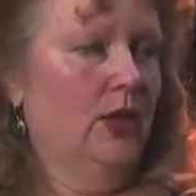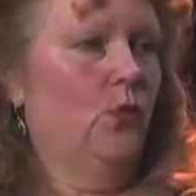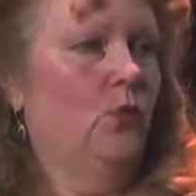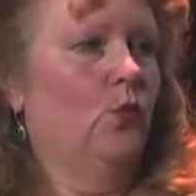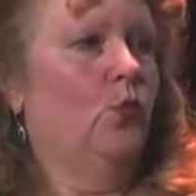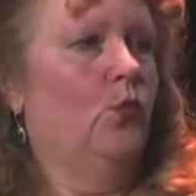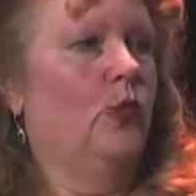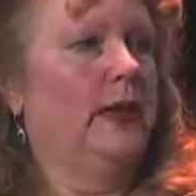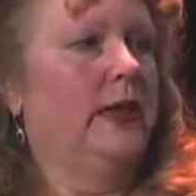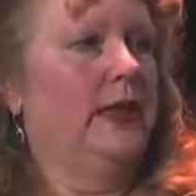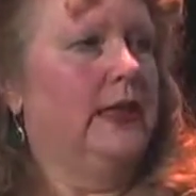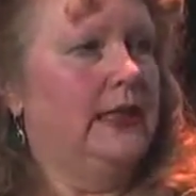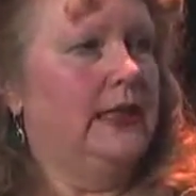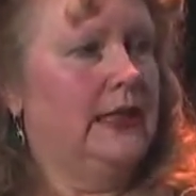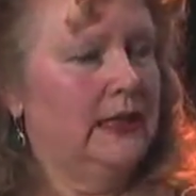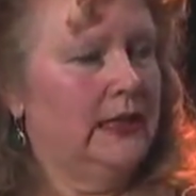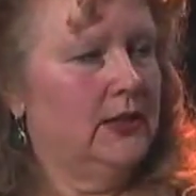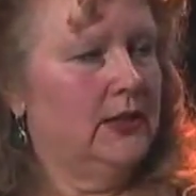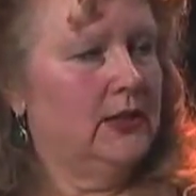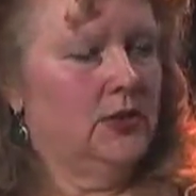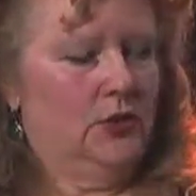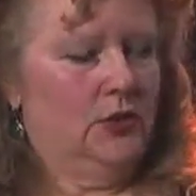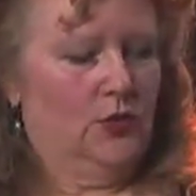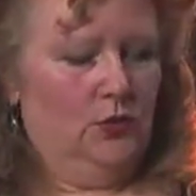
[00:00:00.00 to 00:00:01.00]
we
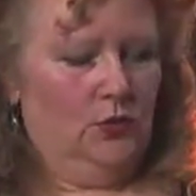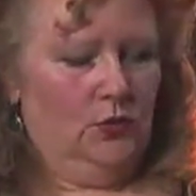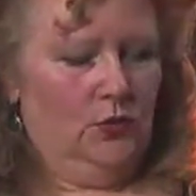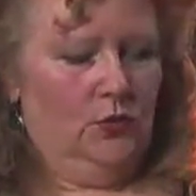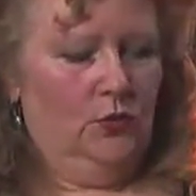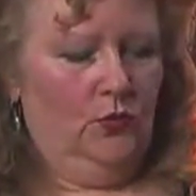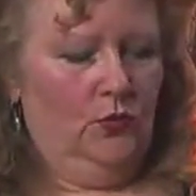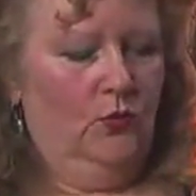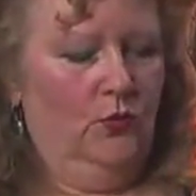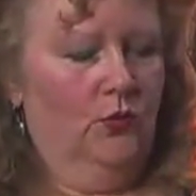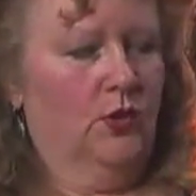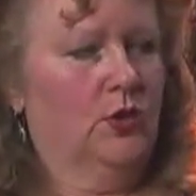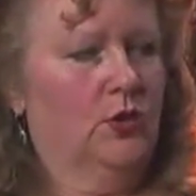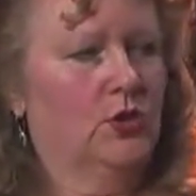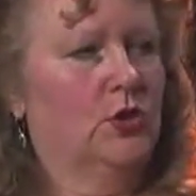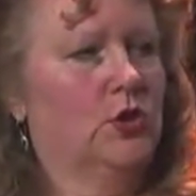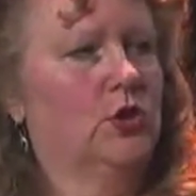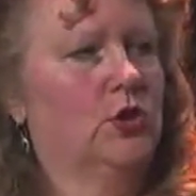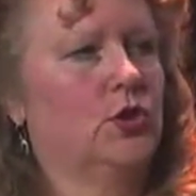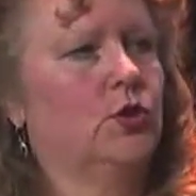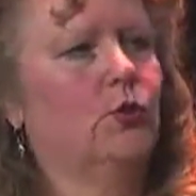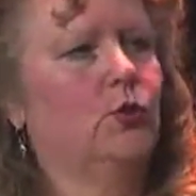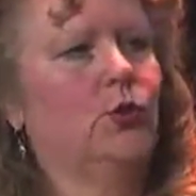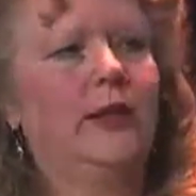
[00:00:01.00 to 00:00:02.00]
need to
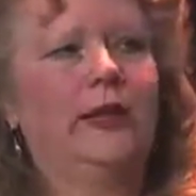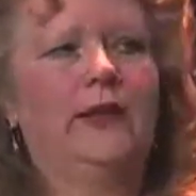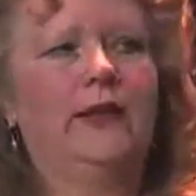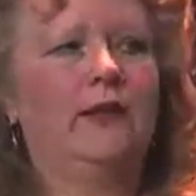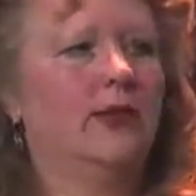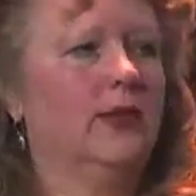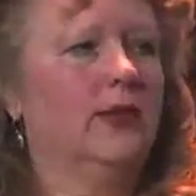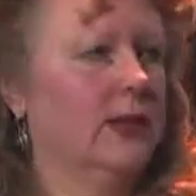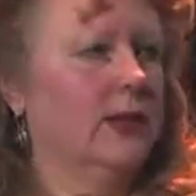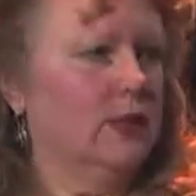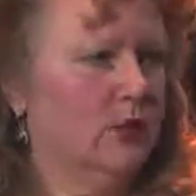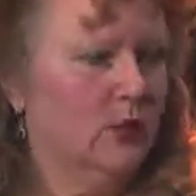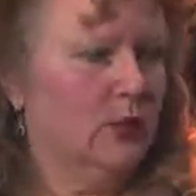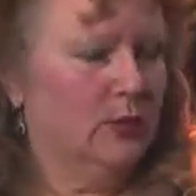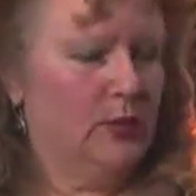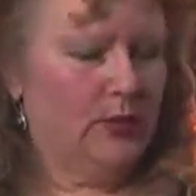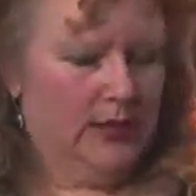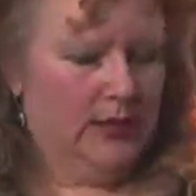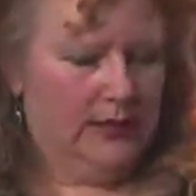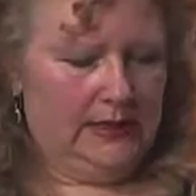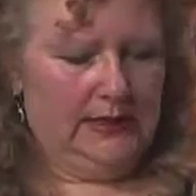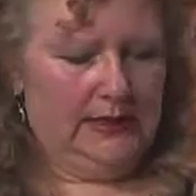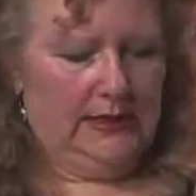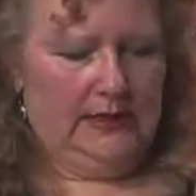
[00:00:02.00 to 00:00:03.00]
do anything to
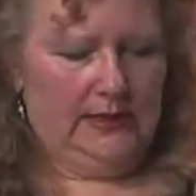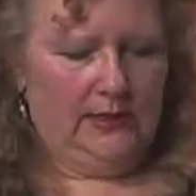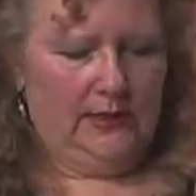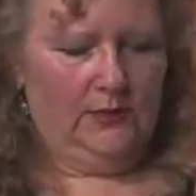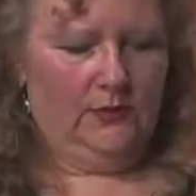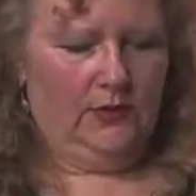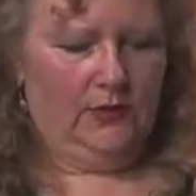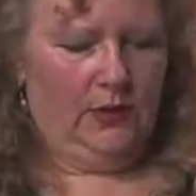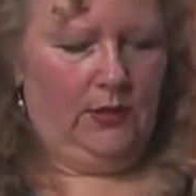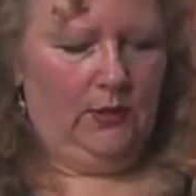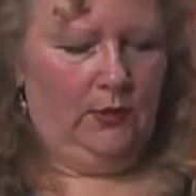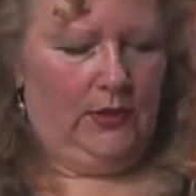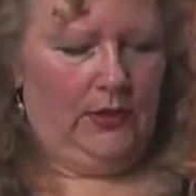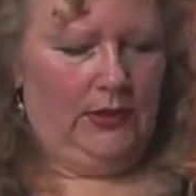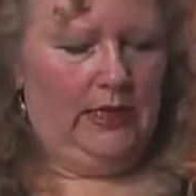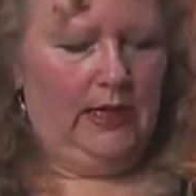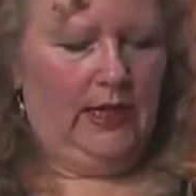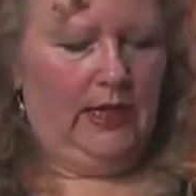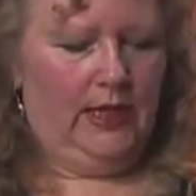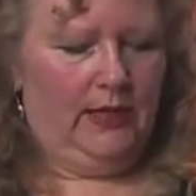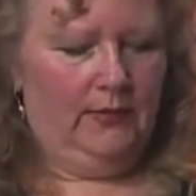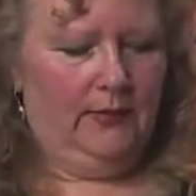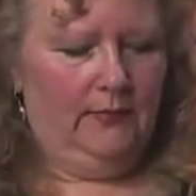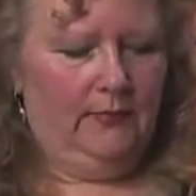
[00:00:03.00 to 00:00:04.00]
replace diesel that we
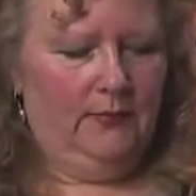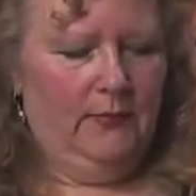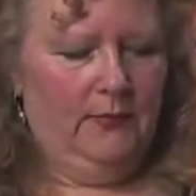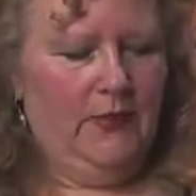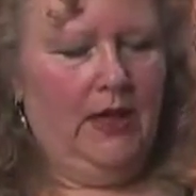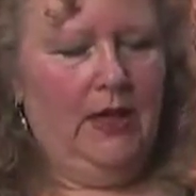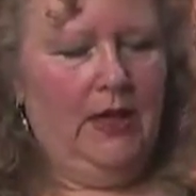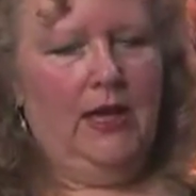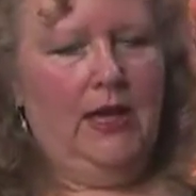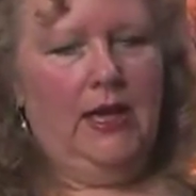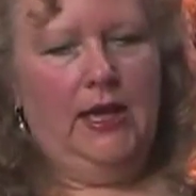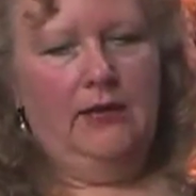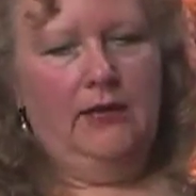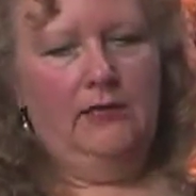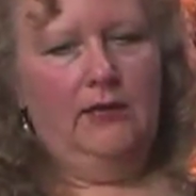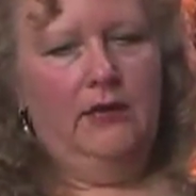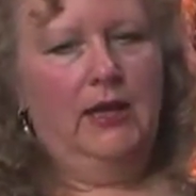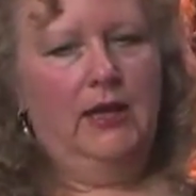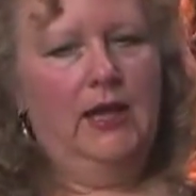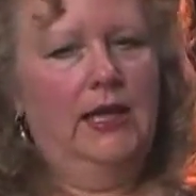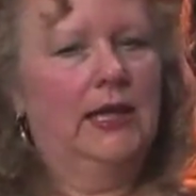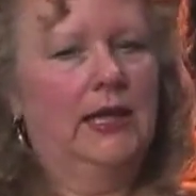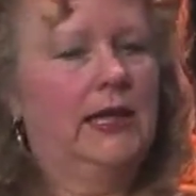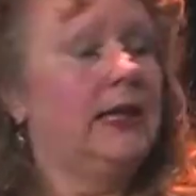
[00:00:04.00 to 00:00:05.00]
can.
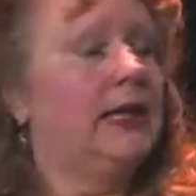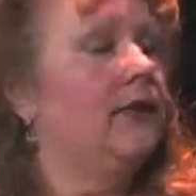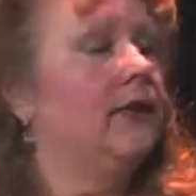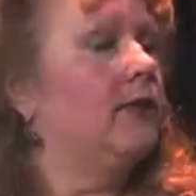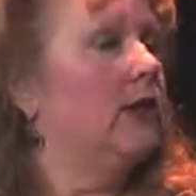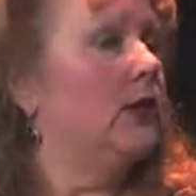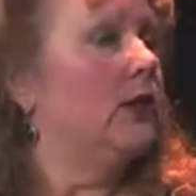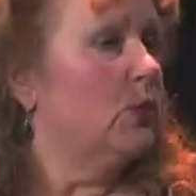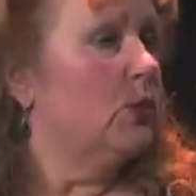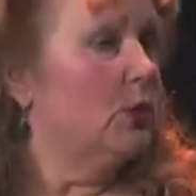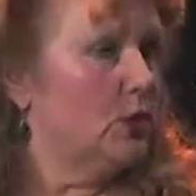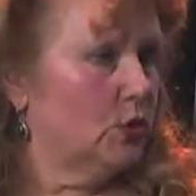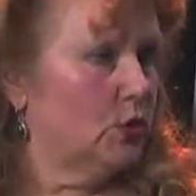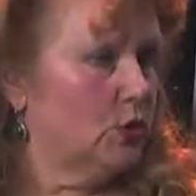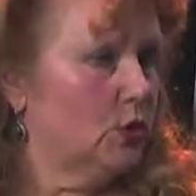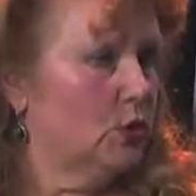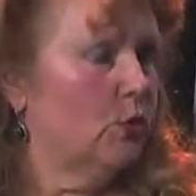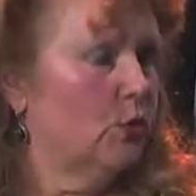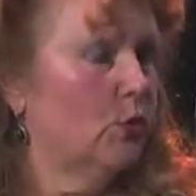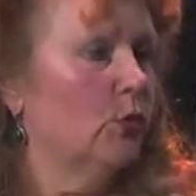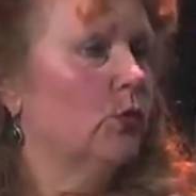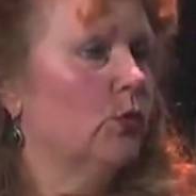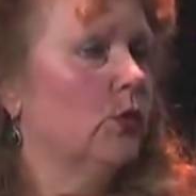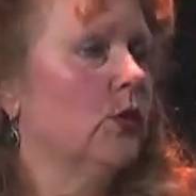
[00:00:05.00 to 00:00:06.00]
And anything we do
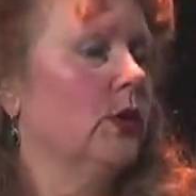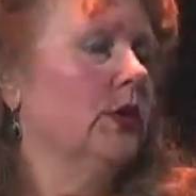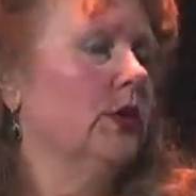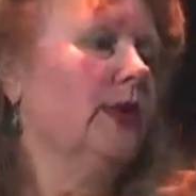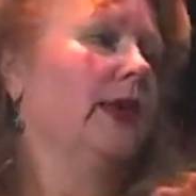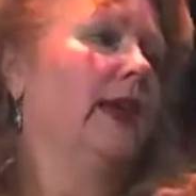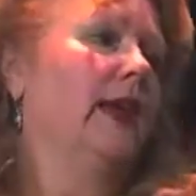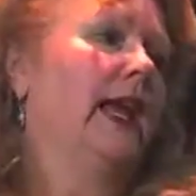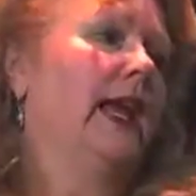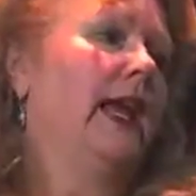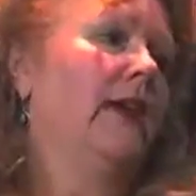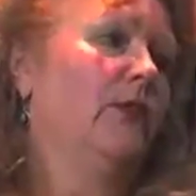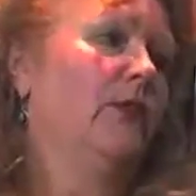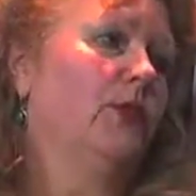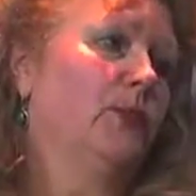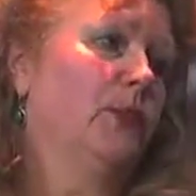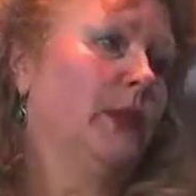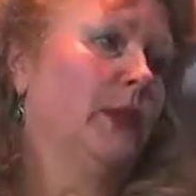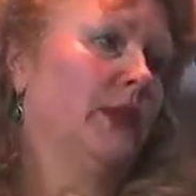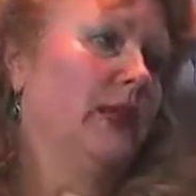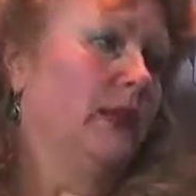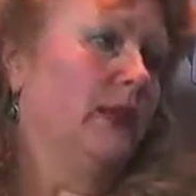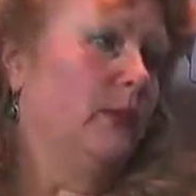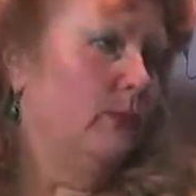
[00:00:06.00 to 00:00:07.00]
will really have a
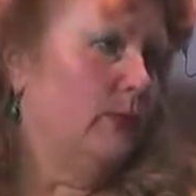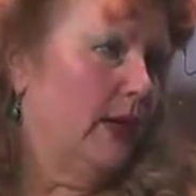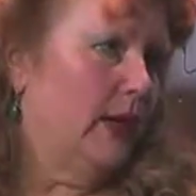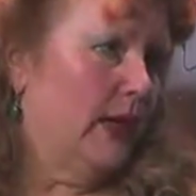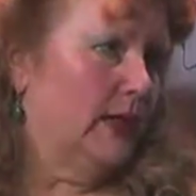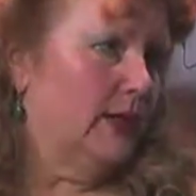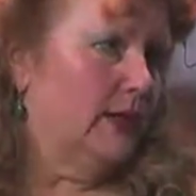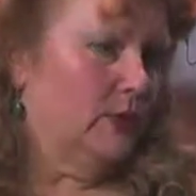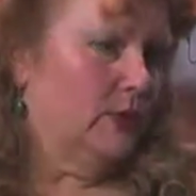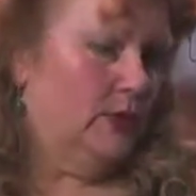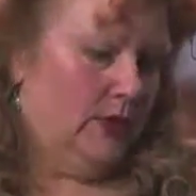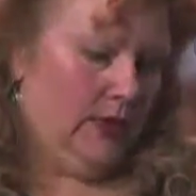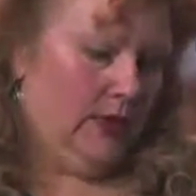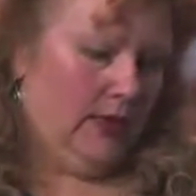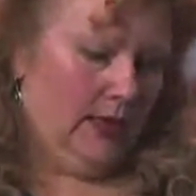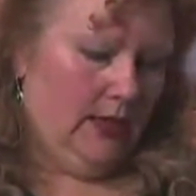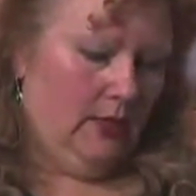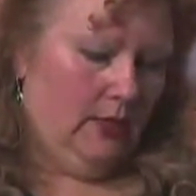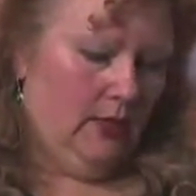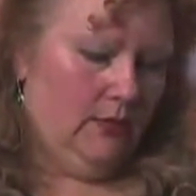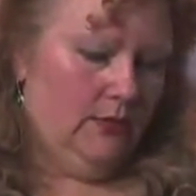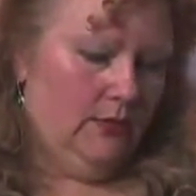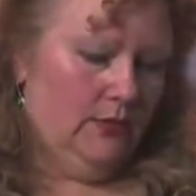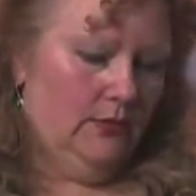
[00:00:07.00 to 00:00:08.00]
big impact on
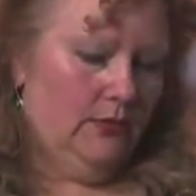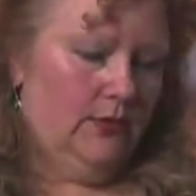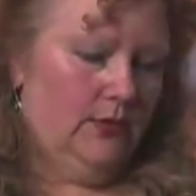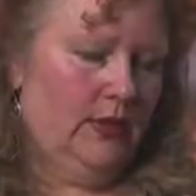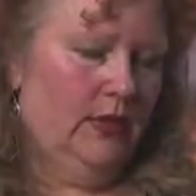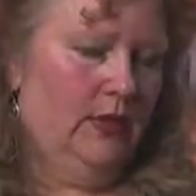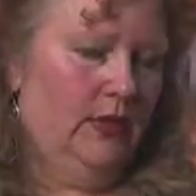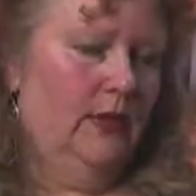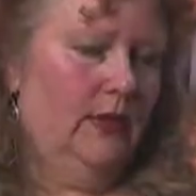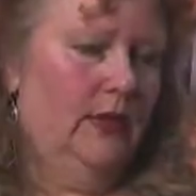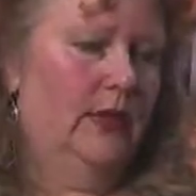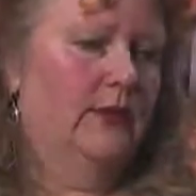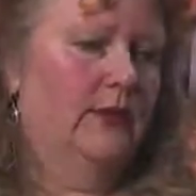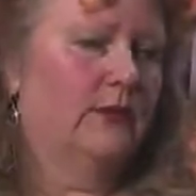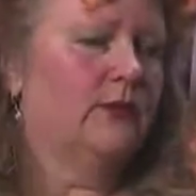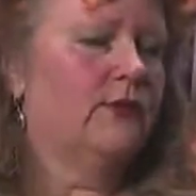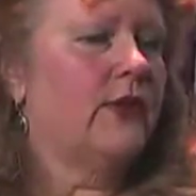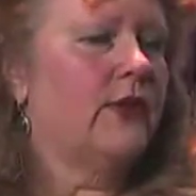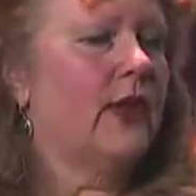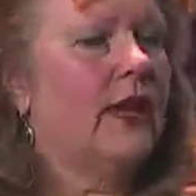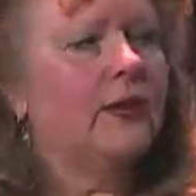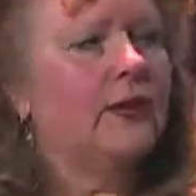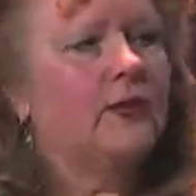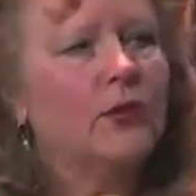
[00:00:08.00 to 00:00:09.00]
health. In
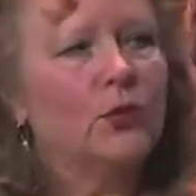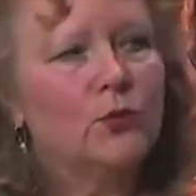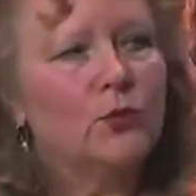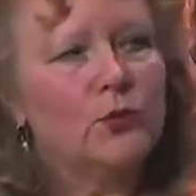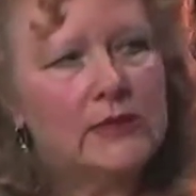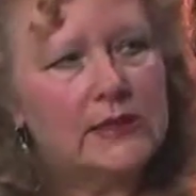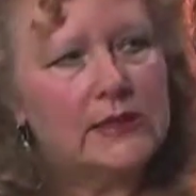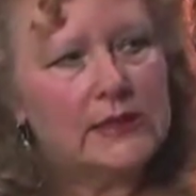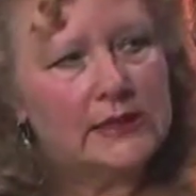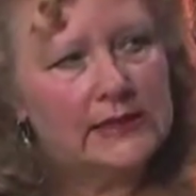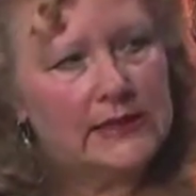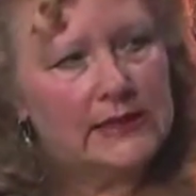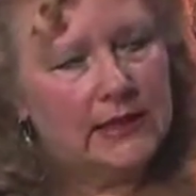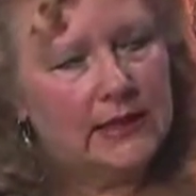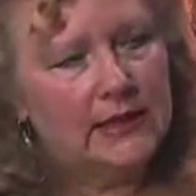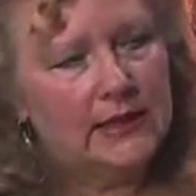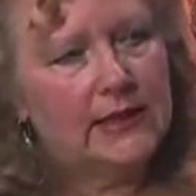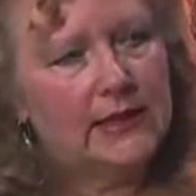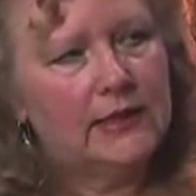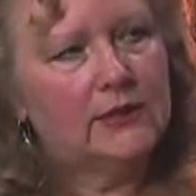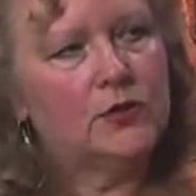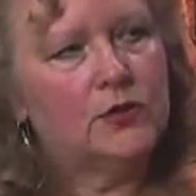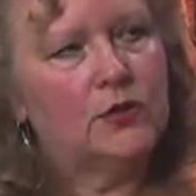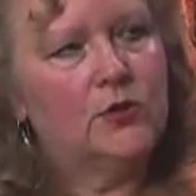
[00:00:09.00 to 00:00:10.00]
fact, there was a
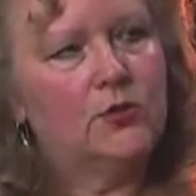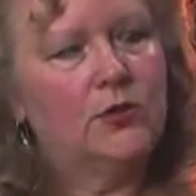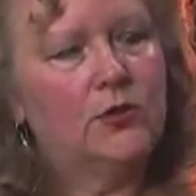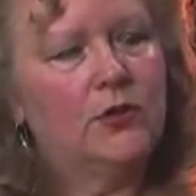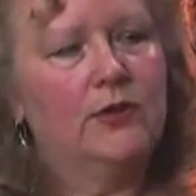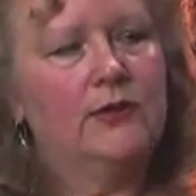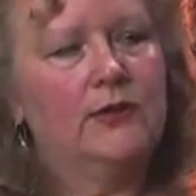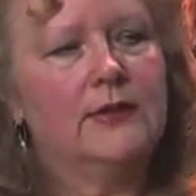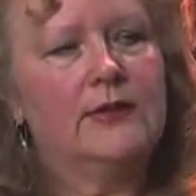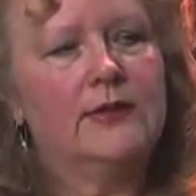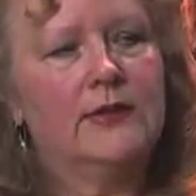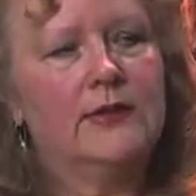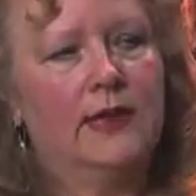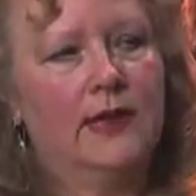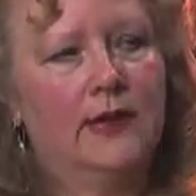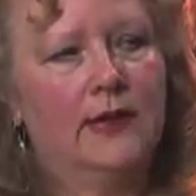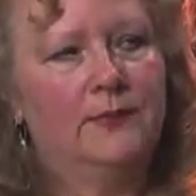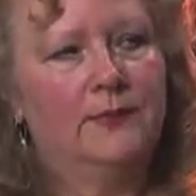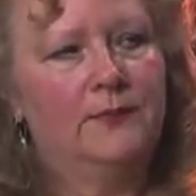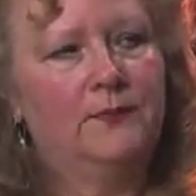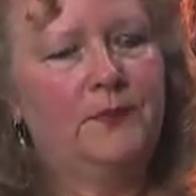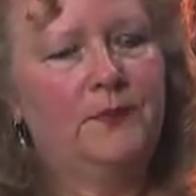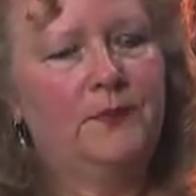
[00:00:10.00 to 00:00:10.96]
study in 2008